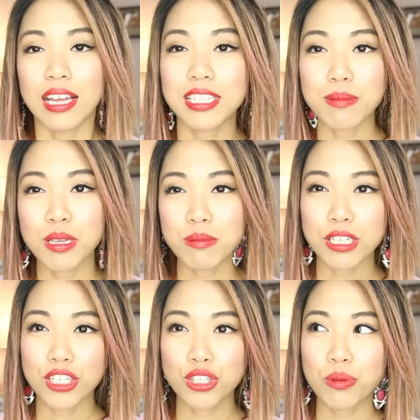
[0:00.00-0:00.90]
And sometimes
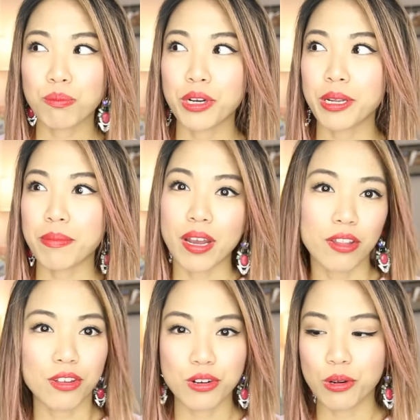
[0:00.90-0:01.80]
I just don't bring my
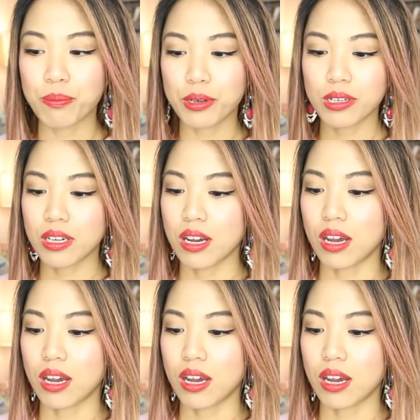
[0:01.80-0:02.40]
other notebook.